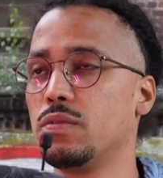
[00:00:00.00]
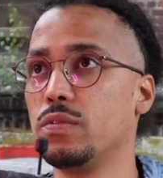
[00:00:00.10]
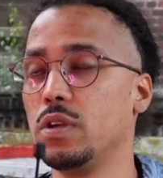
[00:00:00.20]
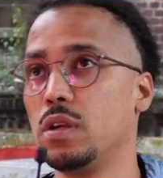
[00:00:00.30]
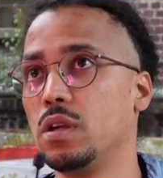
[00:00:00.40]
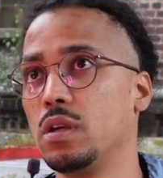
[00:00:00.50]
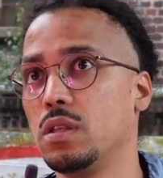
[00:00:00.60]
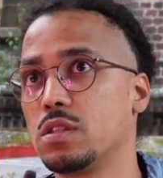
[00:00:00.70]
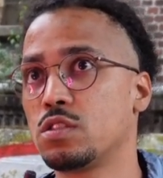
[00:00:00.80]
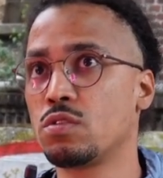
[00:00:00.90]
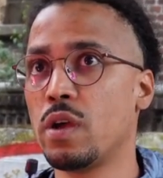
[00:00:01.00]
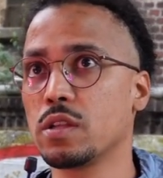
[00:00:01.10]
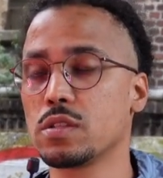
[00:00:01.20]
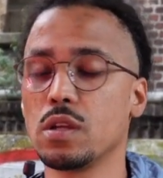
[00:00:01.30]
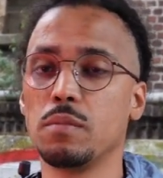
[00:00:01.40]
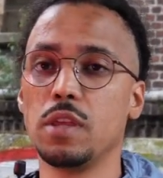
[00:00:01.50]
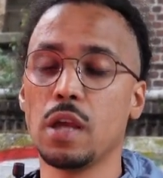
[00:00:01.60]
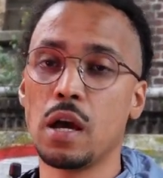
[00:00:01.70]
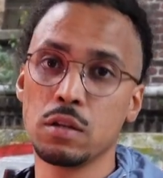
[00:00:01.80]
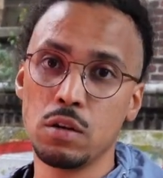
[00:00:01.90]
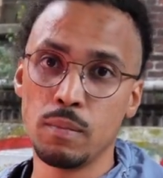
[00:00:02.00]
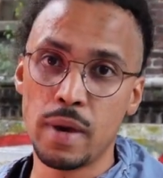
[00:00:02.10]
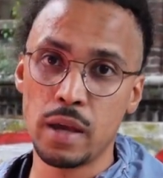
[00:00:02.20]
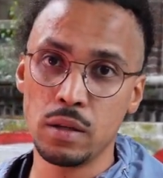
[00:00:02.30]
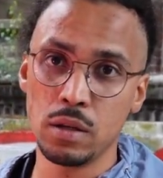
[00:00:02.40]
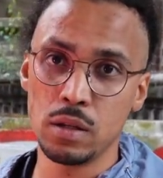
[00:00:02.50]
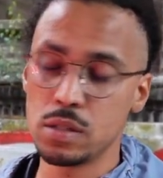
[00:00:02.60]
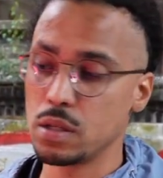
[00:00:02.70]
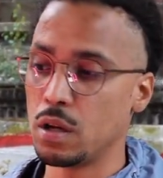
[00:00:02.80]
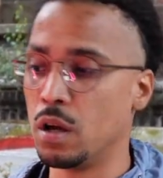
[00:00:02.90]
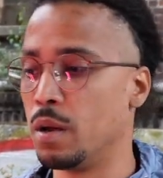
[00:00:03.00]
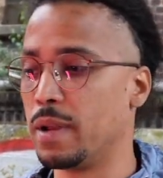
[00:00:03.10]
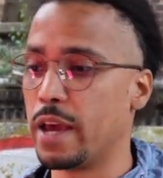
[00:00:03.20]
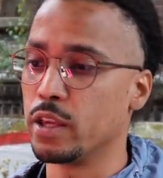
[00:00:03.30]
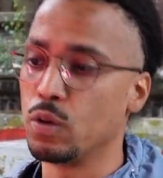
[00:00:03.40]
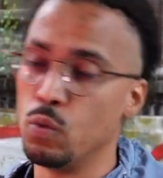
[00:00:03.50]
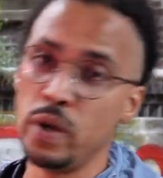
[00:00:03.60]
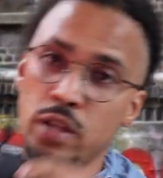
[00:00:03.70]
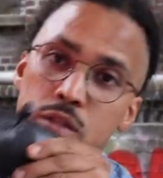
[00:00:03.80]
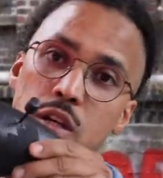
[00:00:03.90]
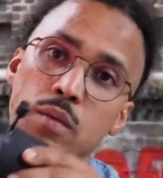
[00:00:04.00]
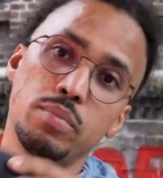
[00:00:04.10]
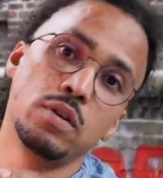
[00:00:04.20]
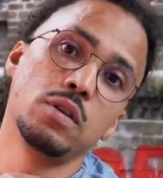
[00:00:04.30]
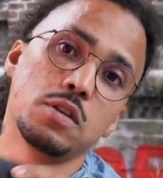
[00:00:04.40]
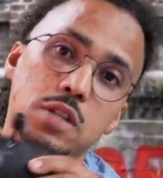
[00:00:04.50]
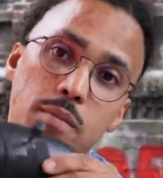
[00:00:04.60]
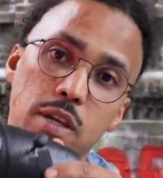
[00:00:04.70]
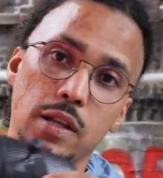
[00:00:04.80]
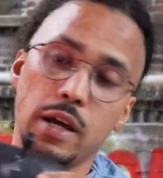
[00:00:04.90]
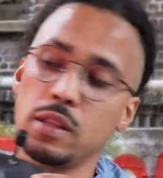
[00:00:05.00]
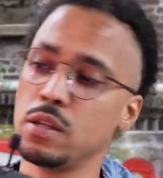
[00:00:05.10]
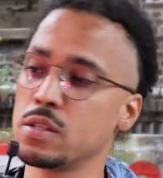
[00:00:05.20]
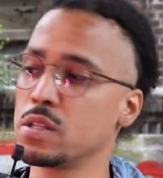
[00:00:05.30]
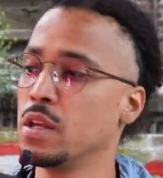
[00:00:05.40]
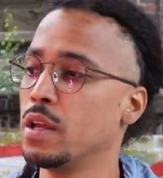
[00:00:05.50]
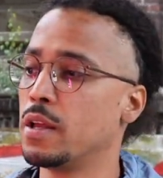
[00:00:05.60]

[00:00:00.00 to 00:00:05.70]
if it tracks something uncommanded, um, like wind input or something like this,